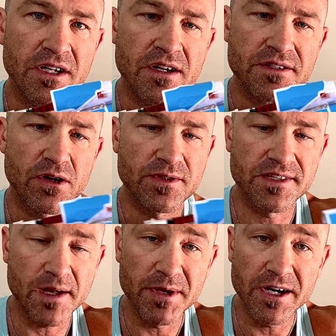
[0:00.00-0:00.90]
So
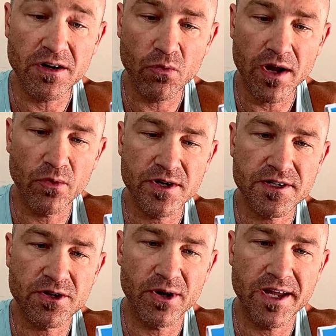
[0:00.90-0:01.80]
since I'm here, why don't we
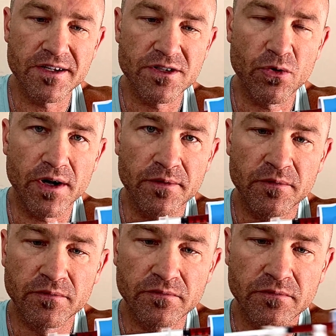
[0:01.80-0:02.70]
just go ahead and do one?
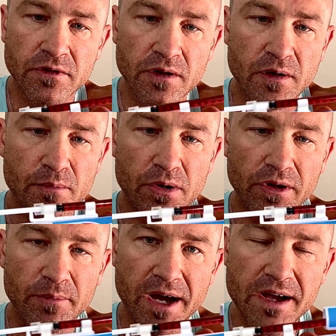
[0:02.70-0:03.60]

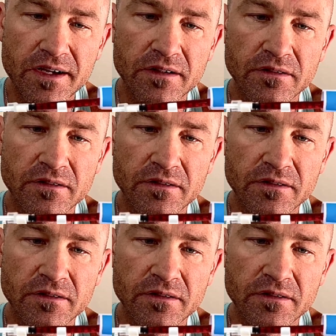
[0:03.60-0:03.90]
Pull it back.